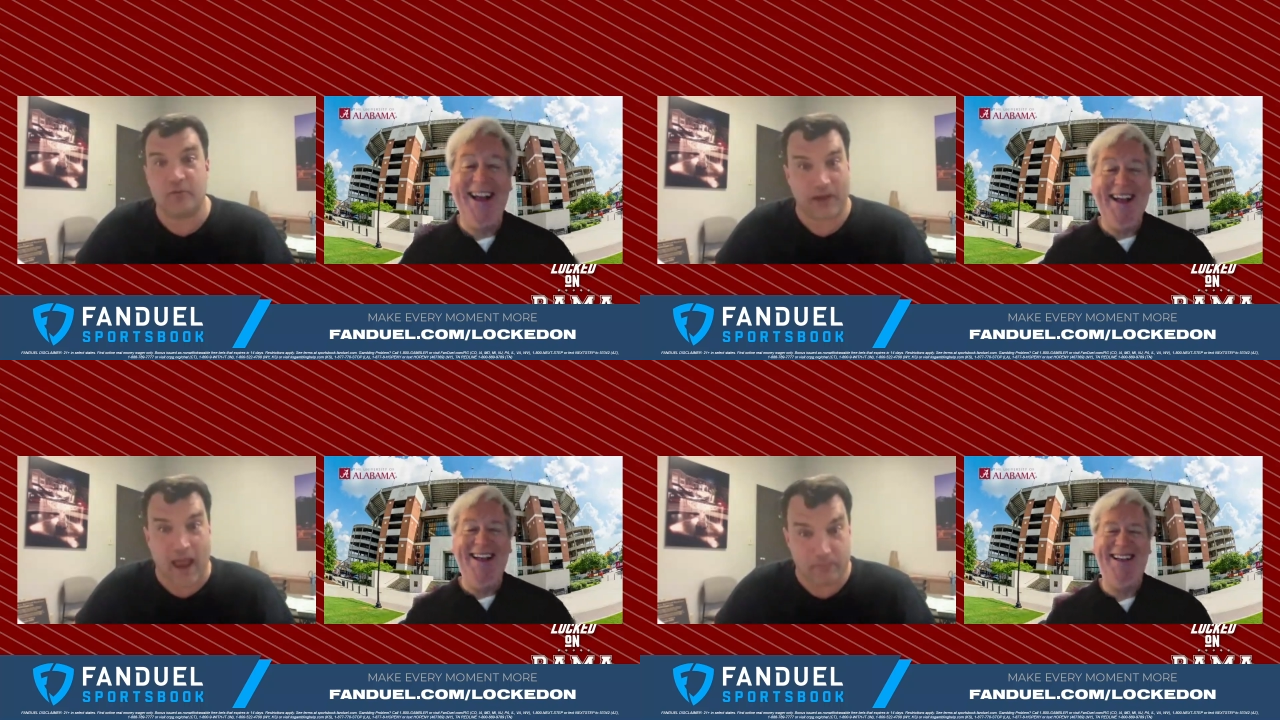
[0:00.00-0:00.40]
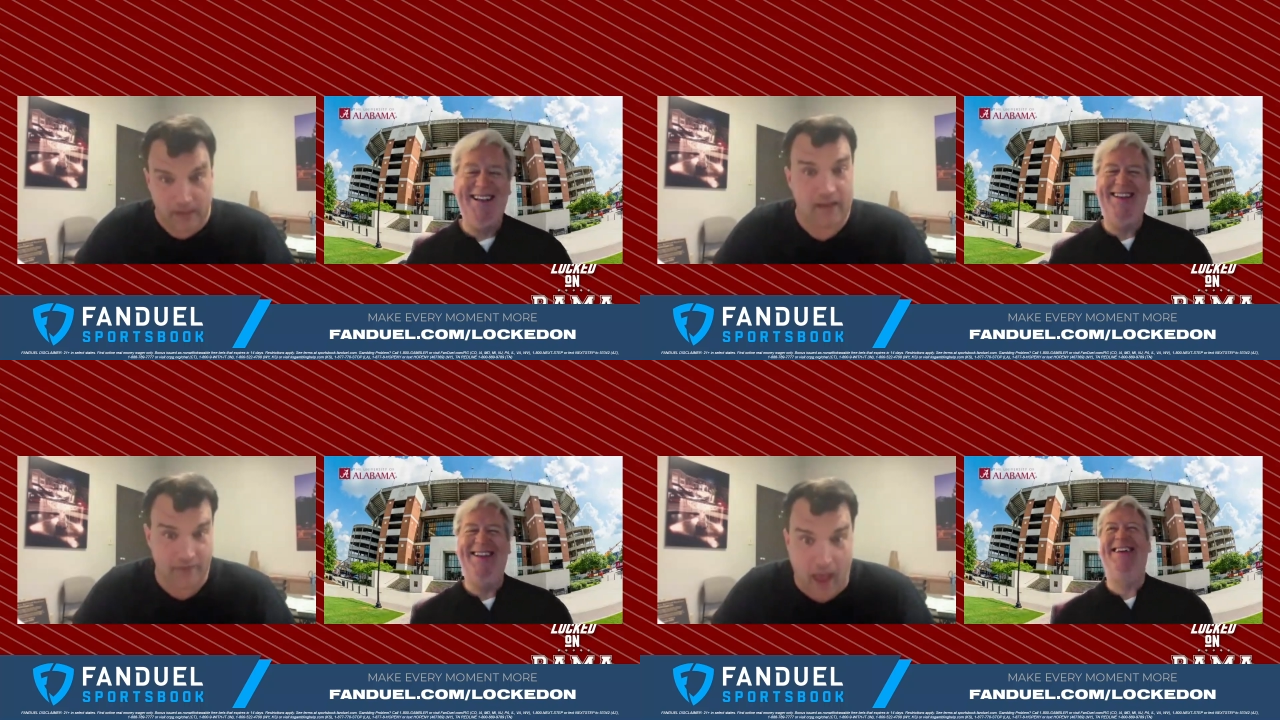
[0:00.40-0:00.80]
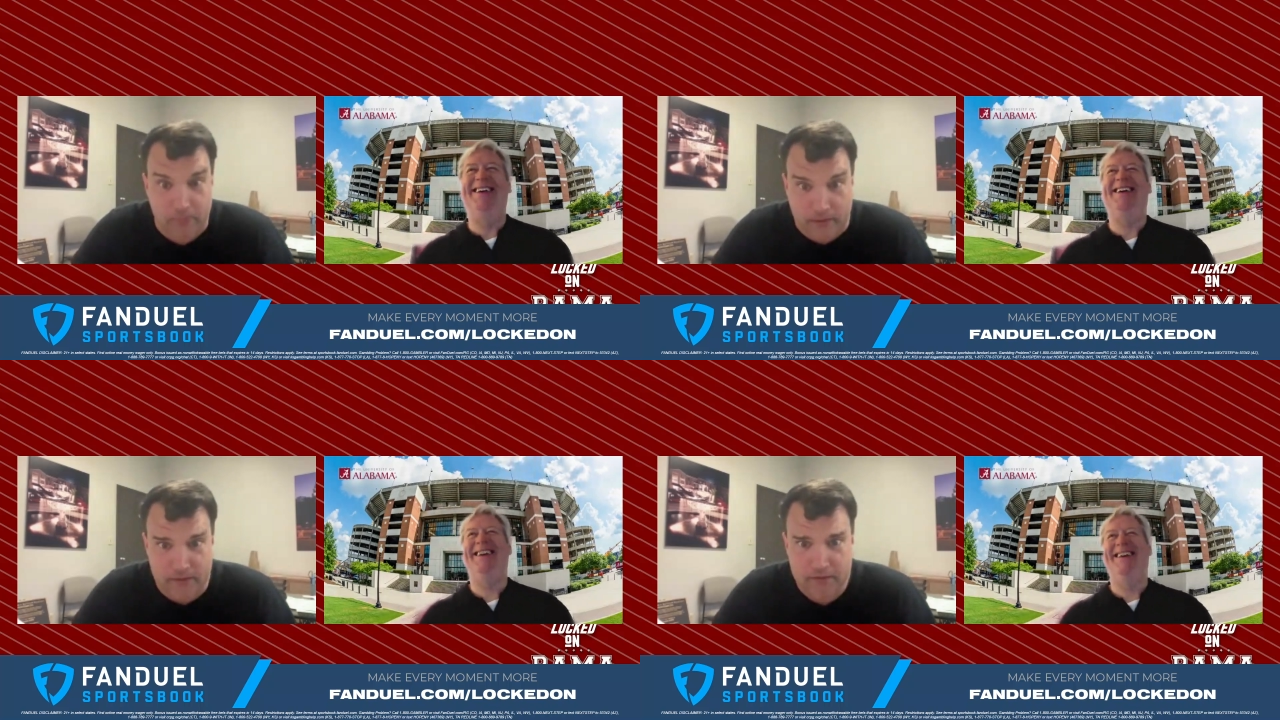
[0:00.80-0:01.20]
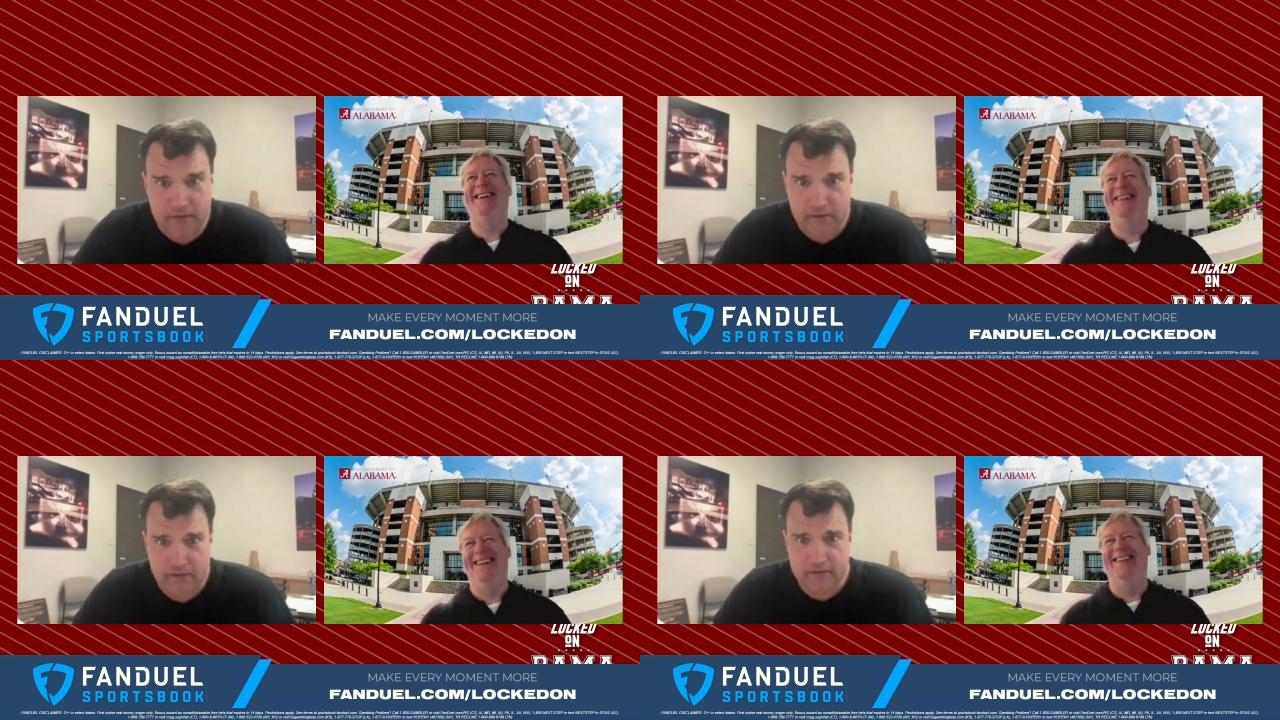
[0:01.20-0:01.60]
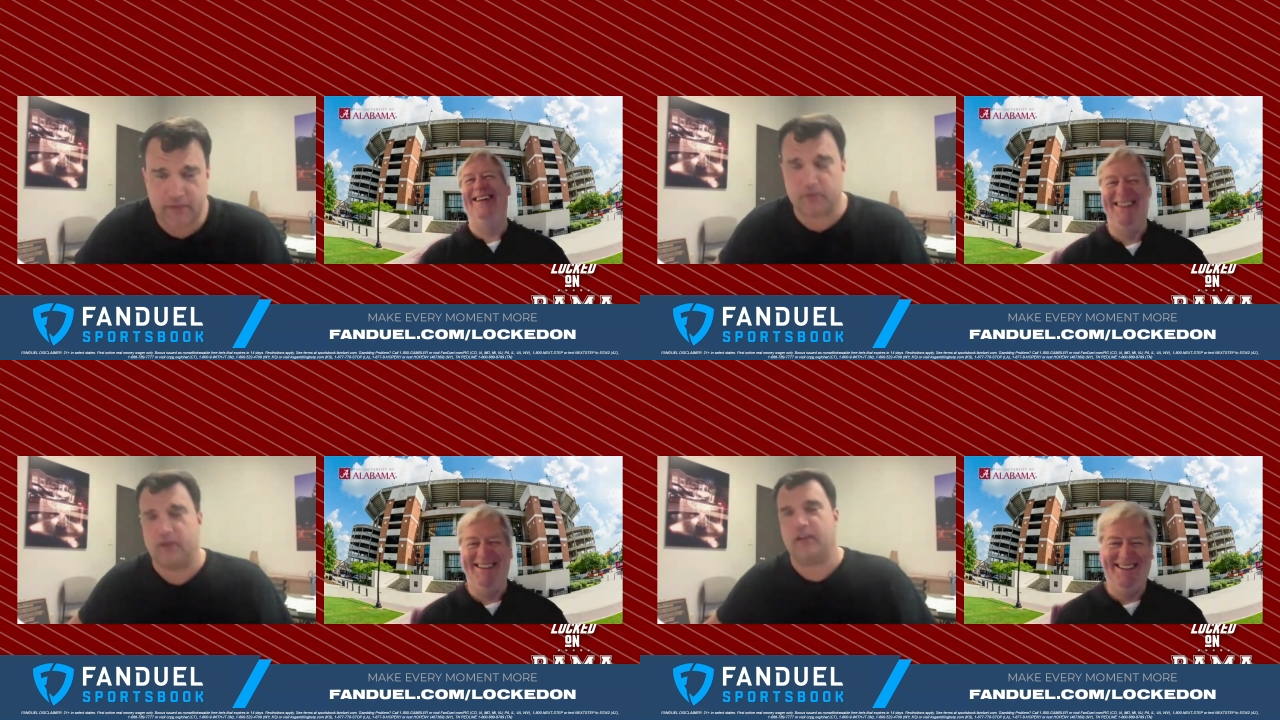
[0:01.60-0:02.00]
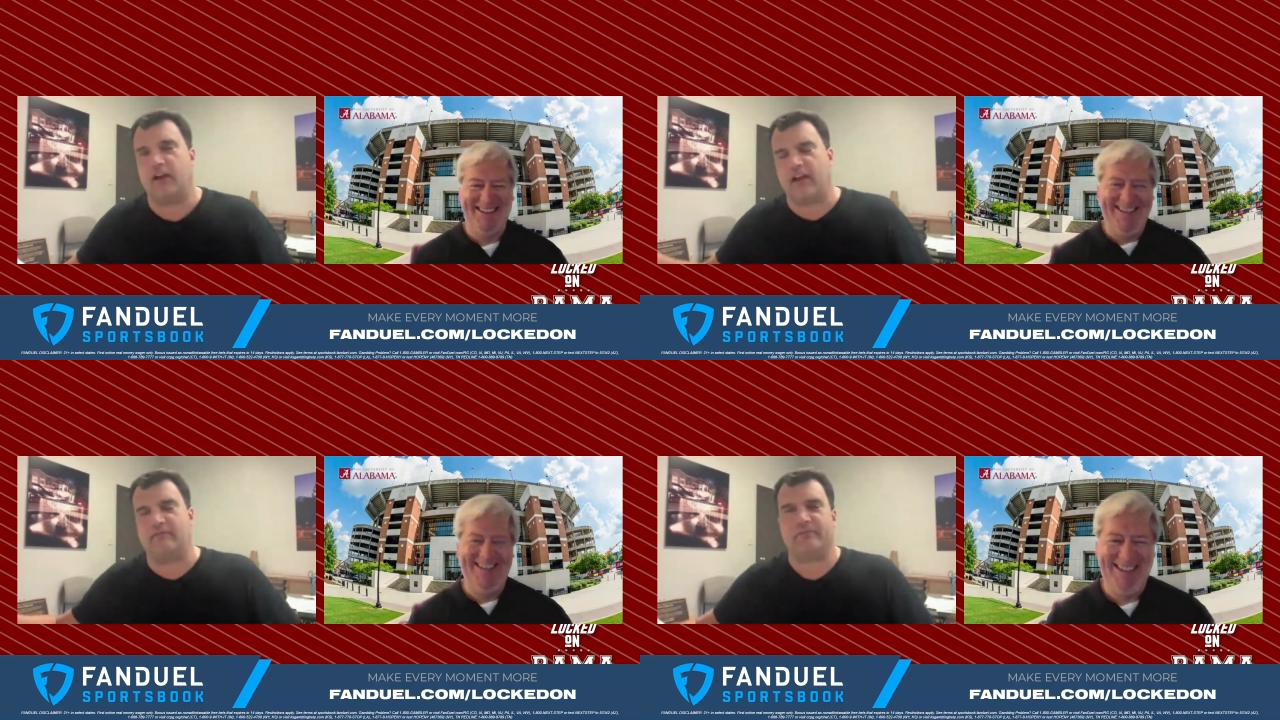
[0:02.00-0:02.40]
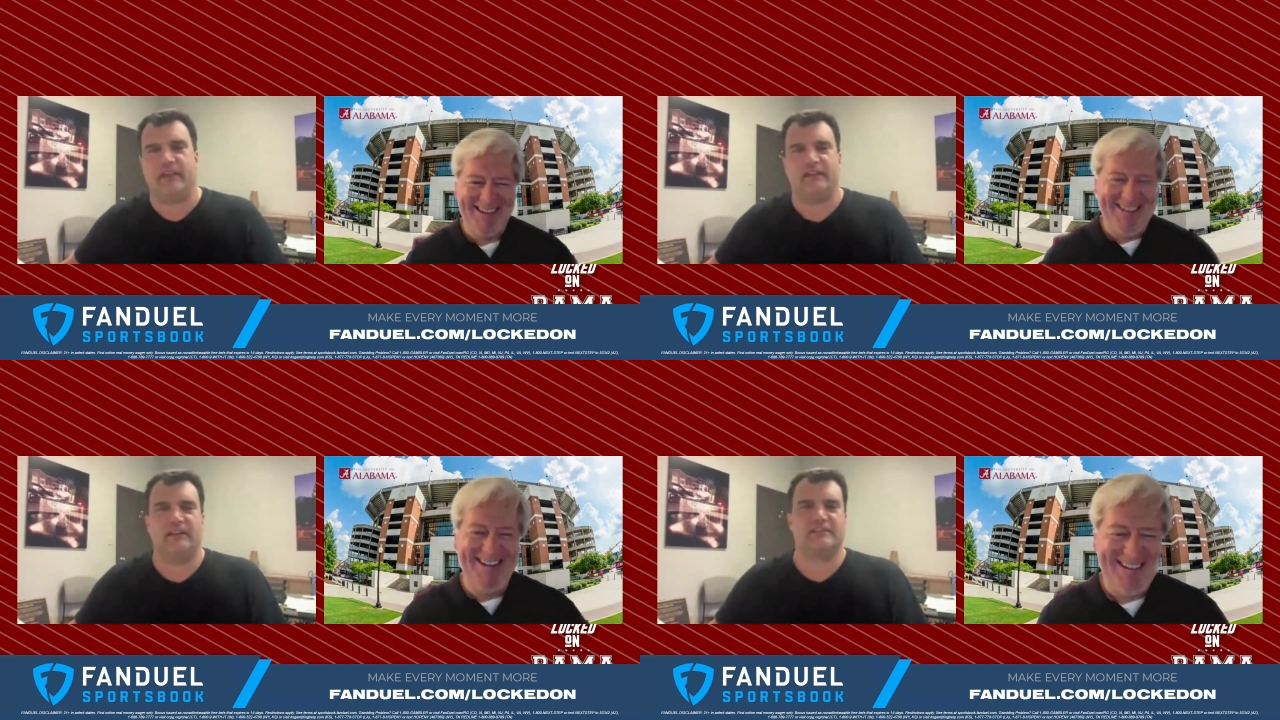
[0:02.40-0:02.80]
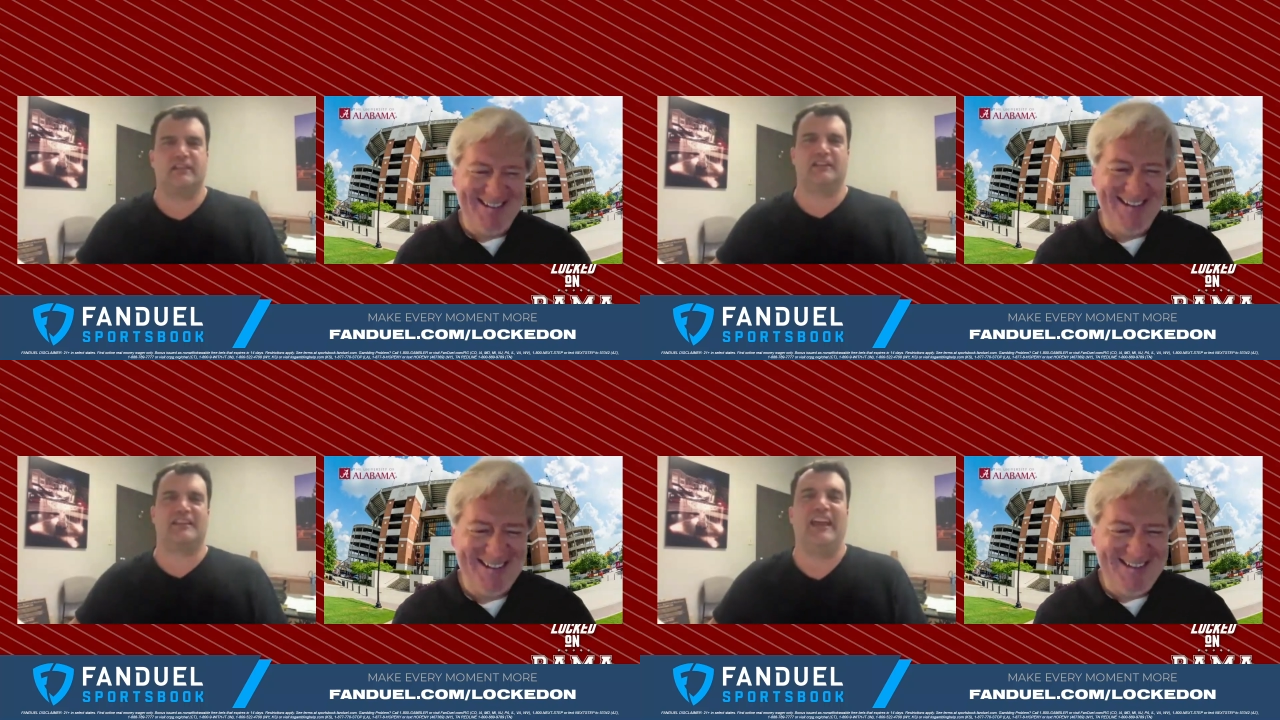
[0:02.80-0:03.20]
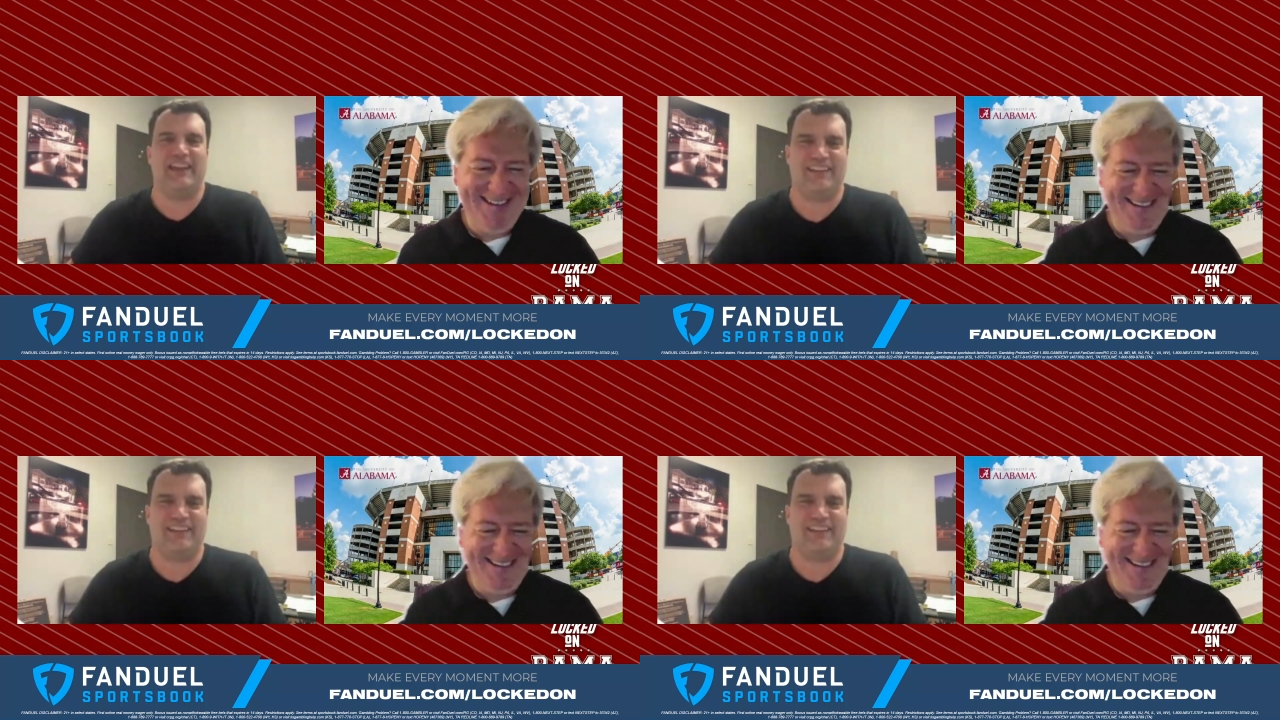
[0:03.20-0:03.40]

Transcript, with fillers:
Speaker 1: think would happen have happened. So all right, let's let's